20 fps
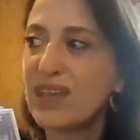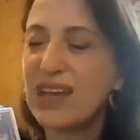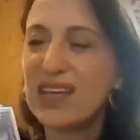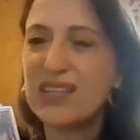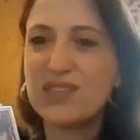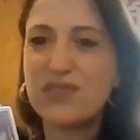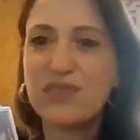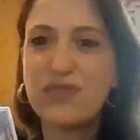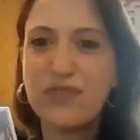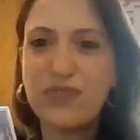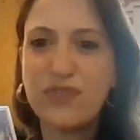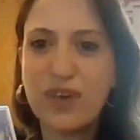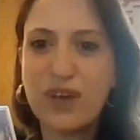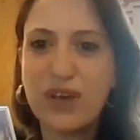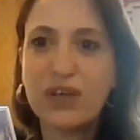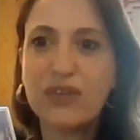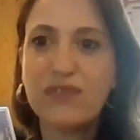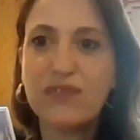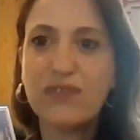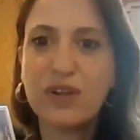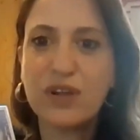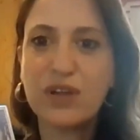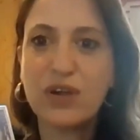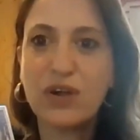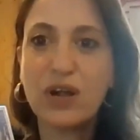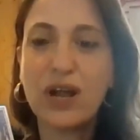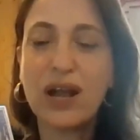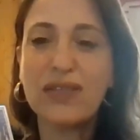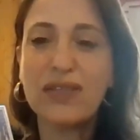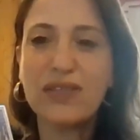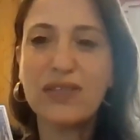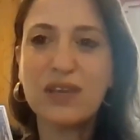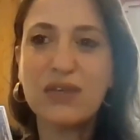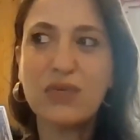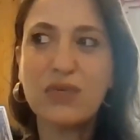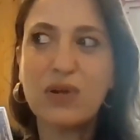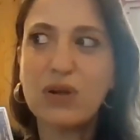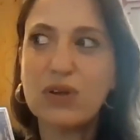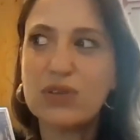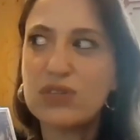It's very, very hard. I
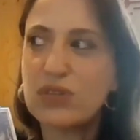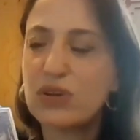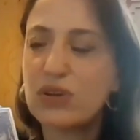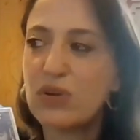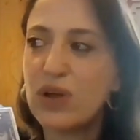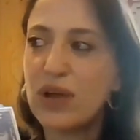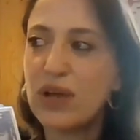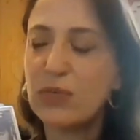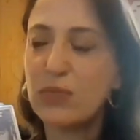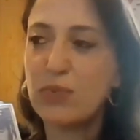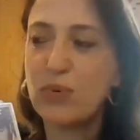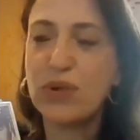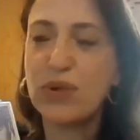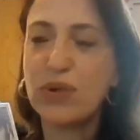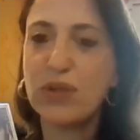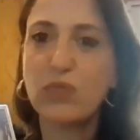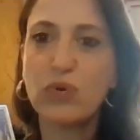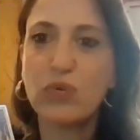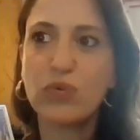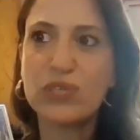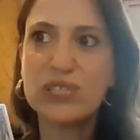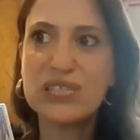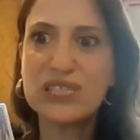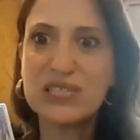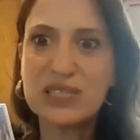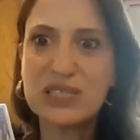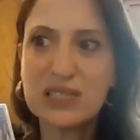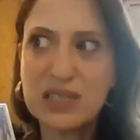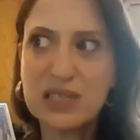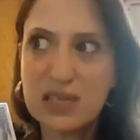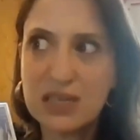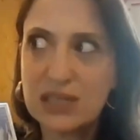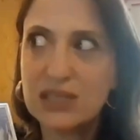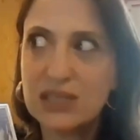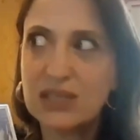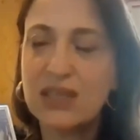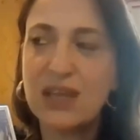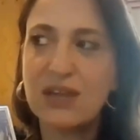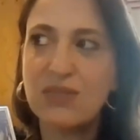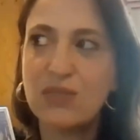think we're also at a point where we
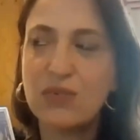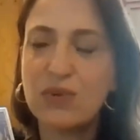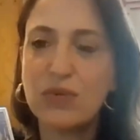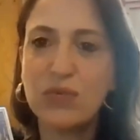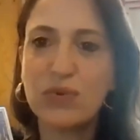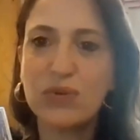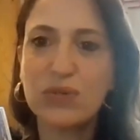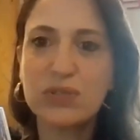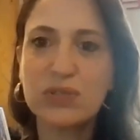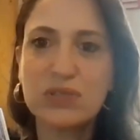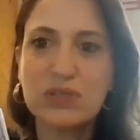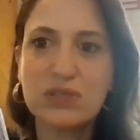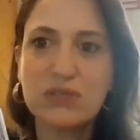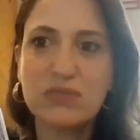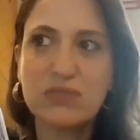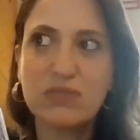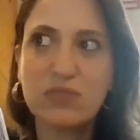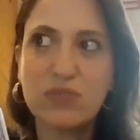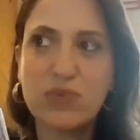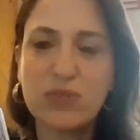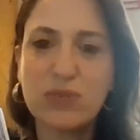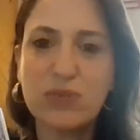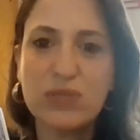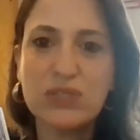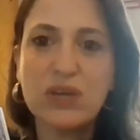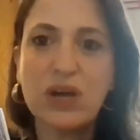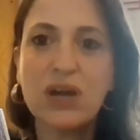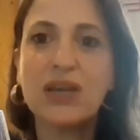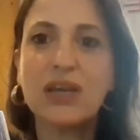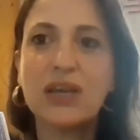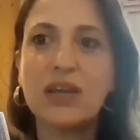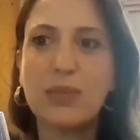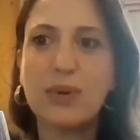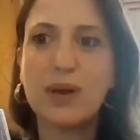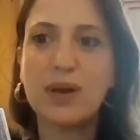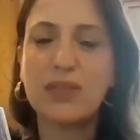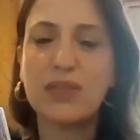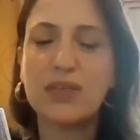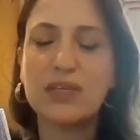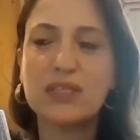still, and we've been talking
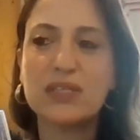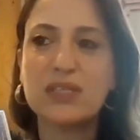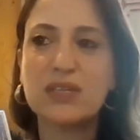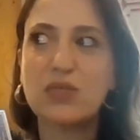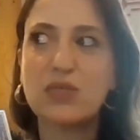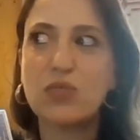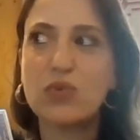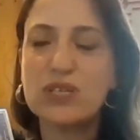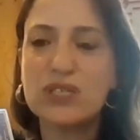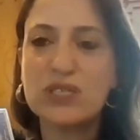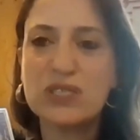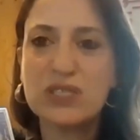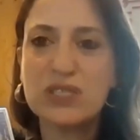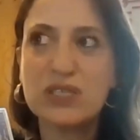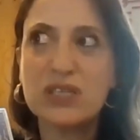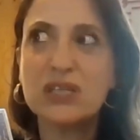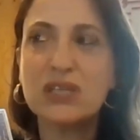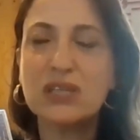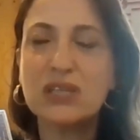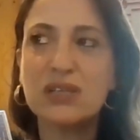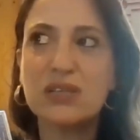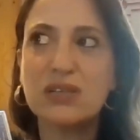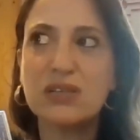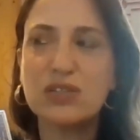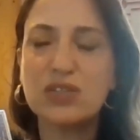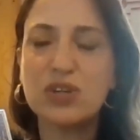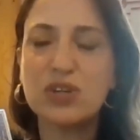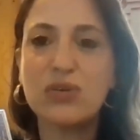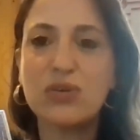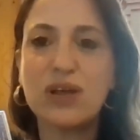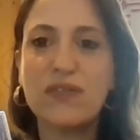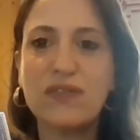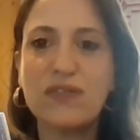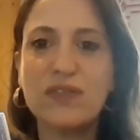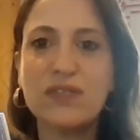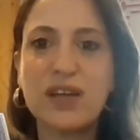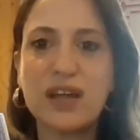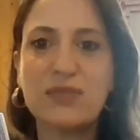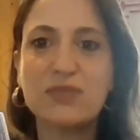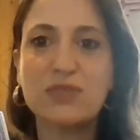about this, we still don't have
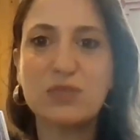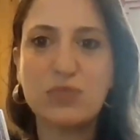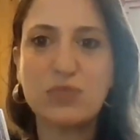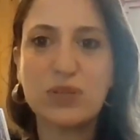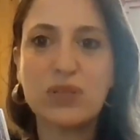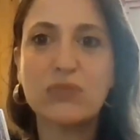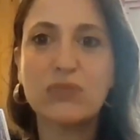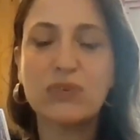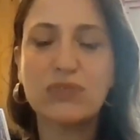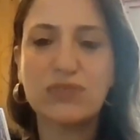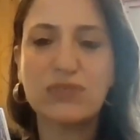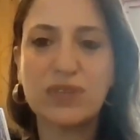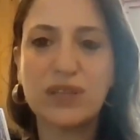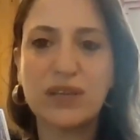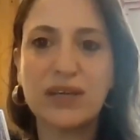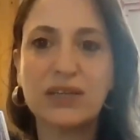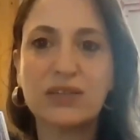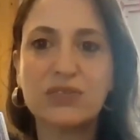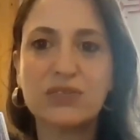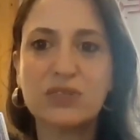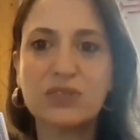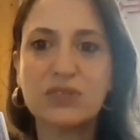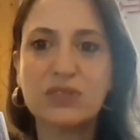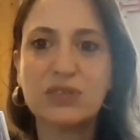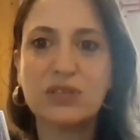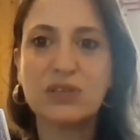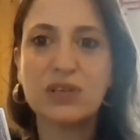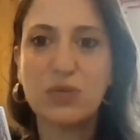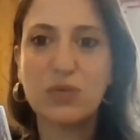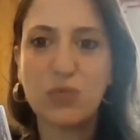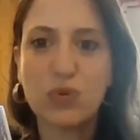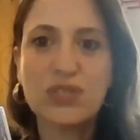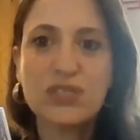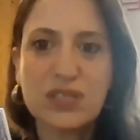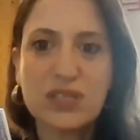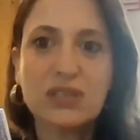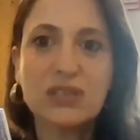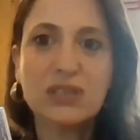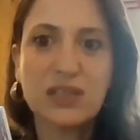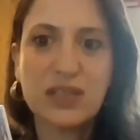the time to really reflect. We're
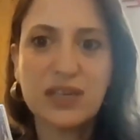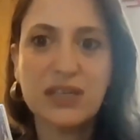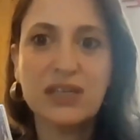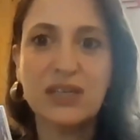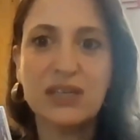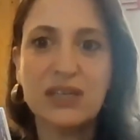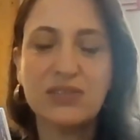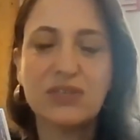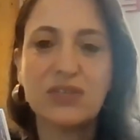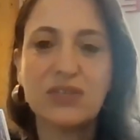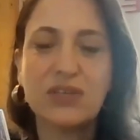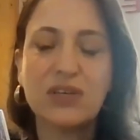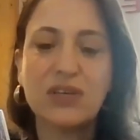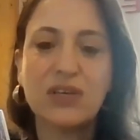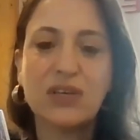still in it.